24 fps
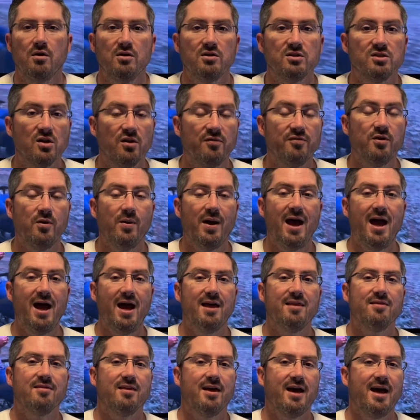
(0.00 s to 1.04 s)
So if you
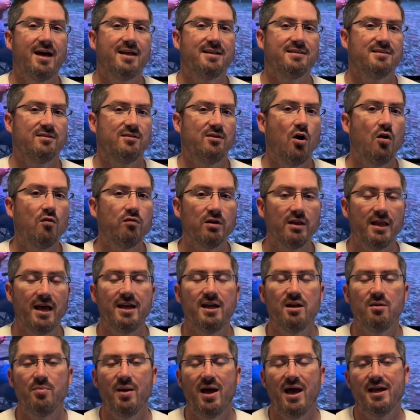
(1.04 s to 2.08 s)
add that
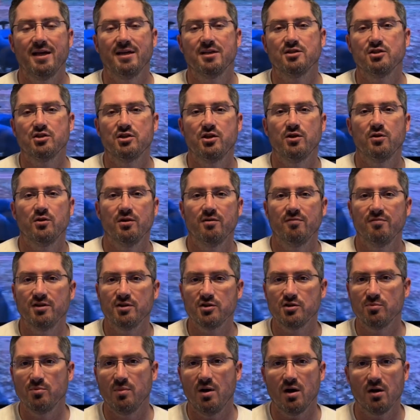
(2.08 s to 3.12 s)
overlanding package to your
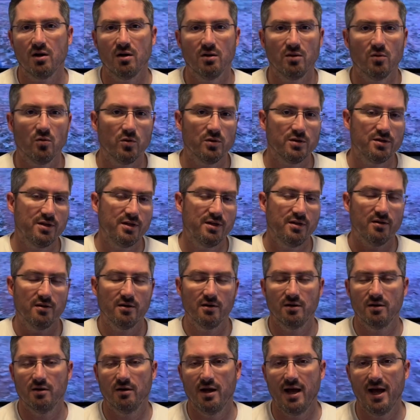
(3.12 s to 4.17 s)
adventure model or to
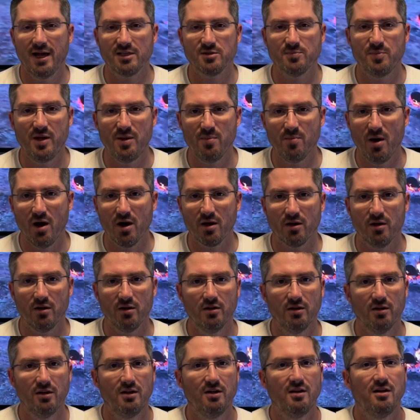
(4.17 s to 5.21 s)
your XP
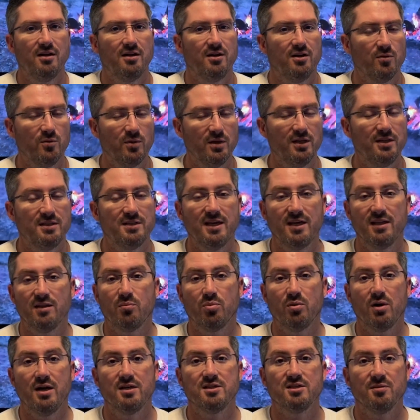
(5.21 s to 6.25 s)
model, you're really taking the
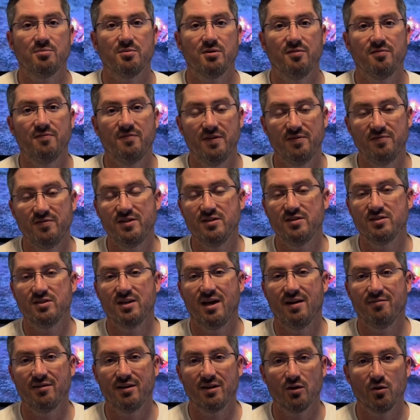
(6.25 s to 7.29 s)
price up to
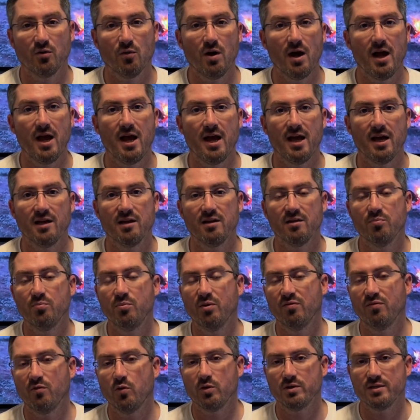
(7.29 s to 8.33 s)
57 grand
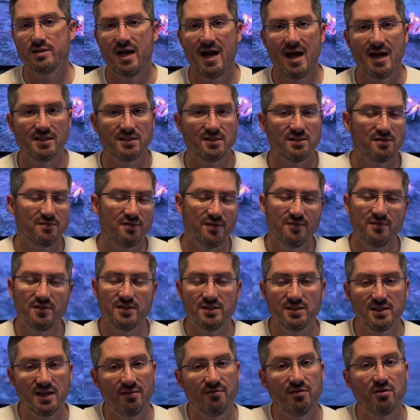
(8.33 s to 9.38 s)
before taxes,
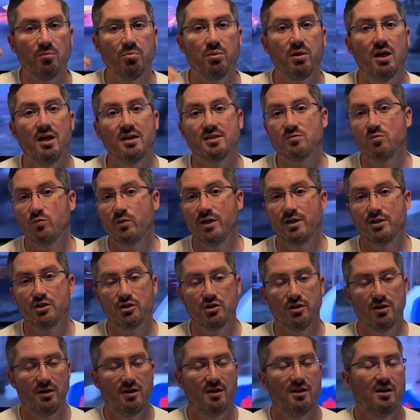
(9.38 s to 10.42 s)
57 plus,
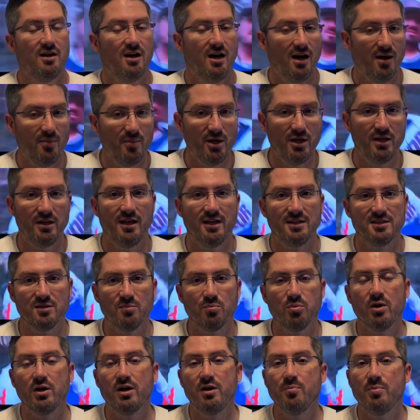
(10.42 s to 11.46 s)
which, I mean, that's a
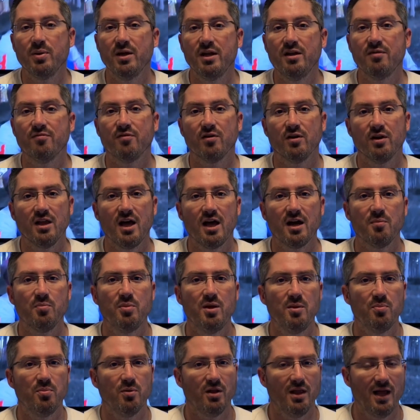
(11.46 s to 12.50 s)
pretty penny for a lot of
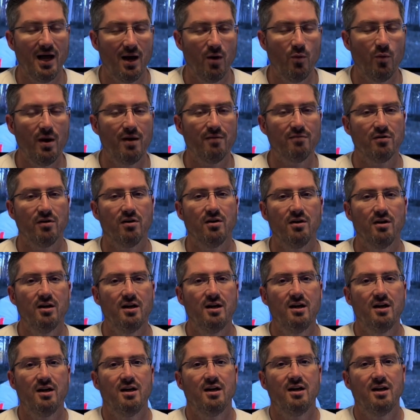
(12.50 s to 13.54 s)
people. However,
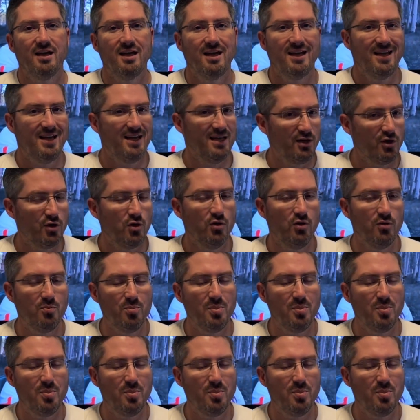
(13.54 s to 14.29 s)
it could